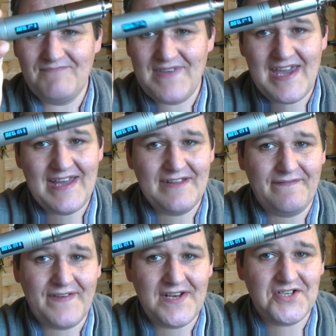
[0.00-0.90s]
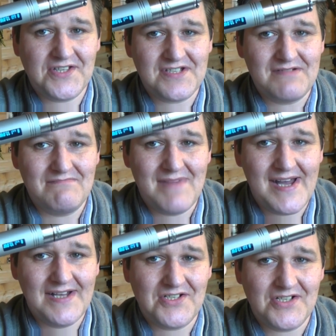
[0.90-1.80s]
yeah the finish doesn't
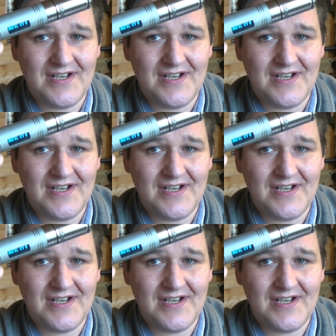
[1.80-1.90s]
match